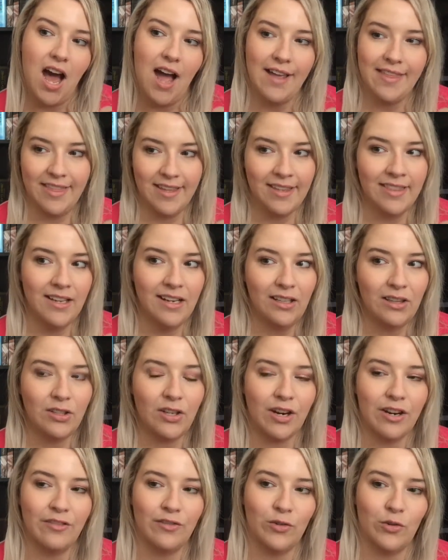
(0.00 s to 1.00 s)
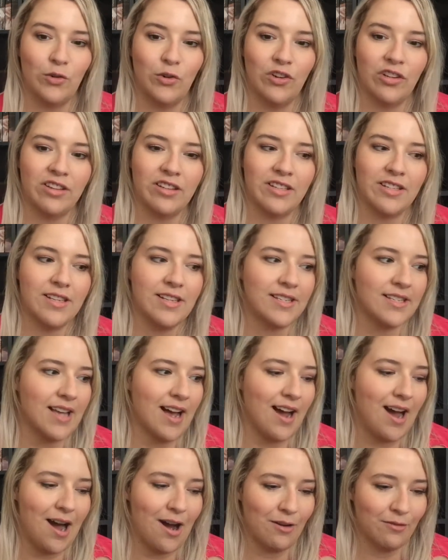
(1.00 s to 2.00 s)
I think that a lot of authors
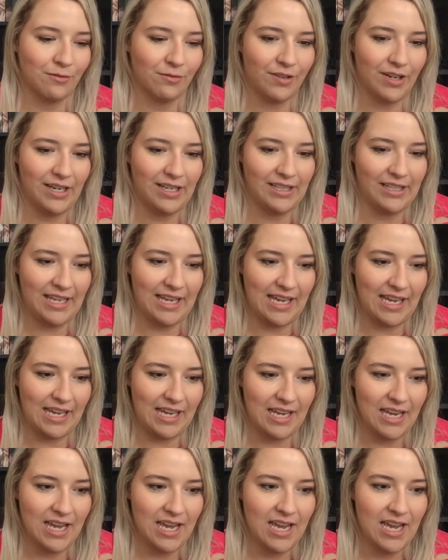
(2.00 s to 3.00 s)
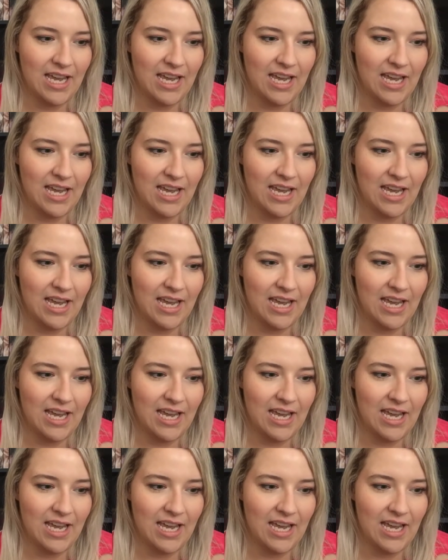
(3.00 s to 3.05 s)
are really